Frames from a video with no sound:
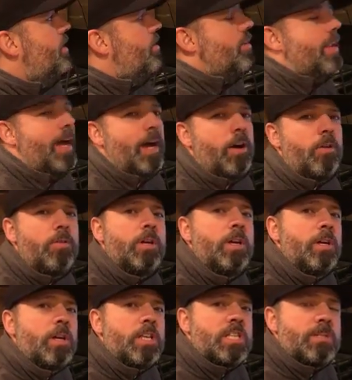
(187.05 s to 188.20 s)
now.
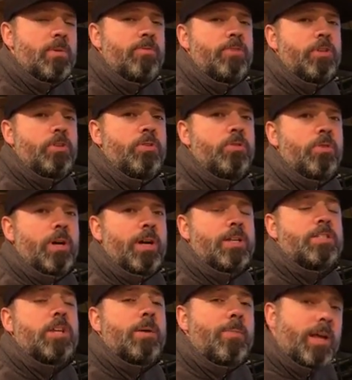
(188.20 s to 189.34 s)
Some of you
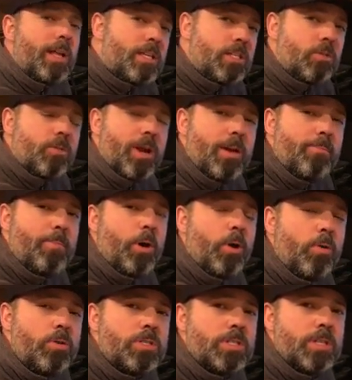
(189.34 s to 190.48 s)
saw my Instagram
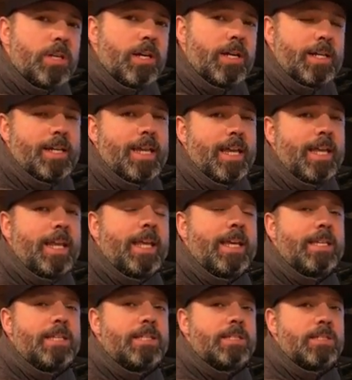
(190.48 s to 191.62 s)
posts. It
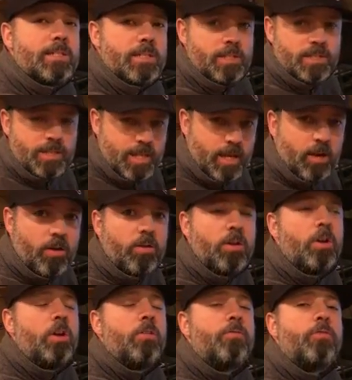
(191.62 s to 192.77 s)
is there
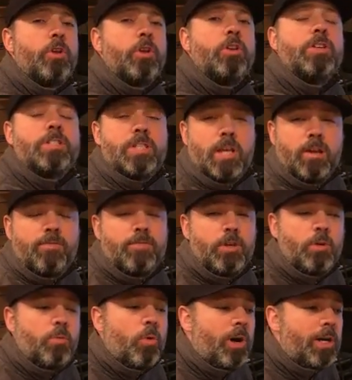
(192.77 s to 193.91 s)
for you to see if
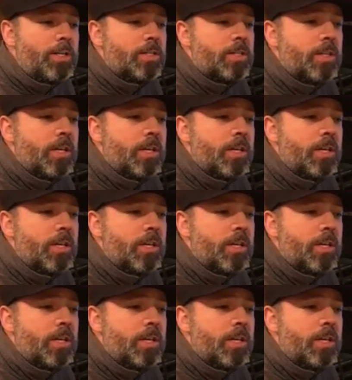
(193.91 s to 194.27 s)
you want.